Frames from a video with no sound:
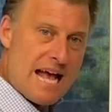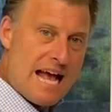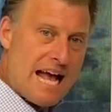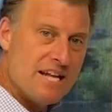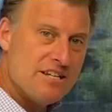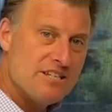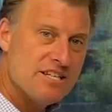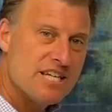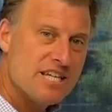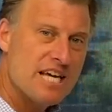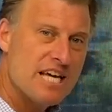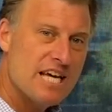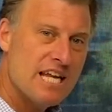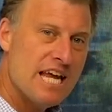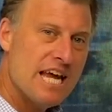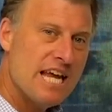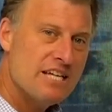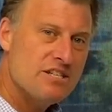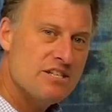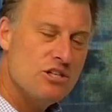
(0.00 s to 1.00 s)
and to
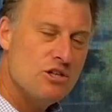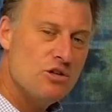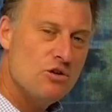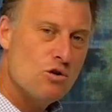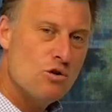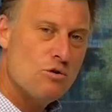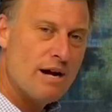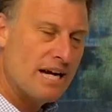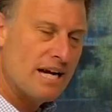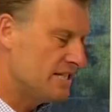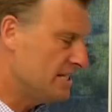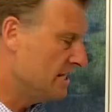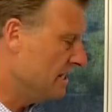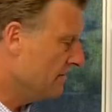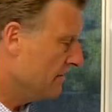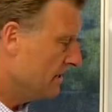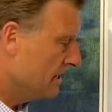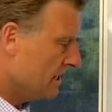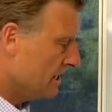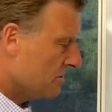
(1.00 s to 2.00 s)
connect your
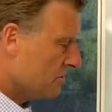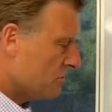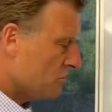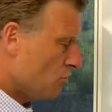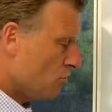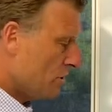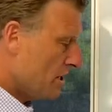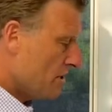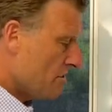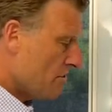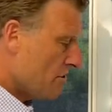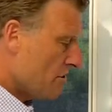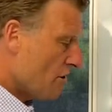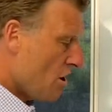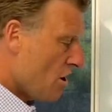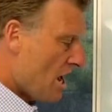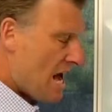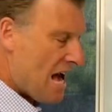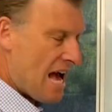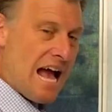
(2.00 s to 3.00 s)
activities with
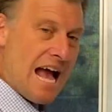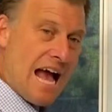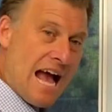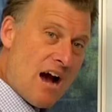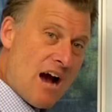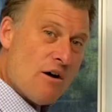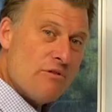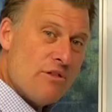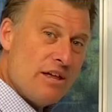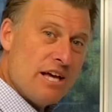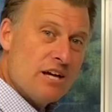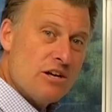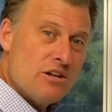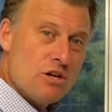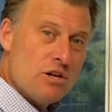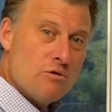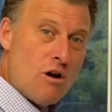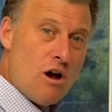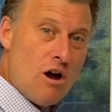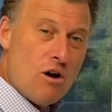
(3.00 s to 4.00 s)
how they're going
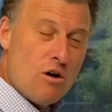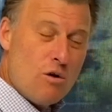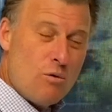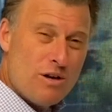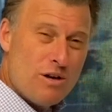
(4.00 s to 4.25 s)
to grow,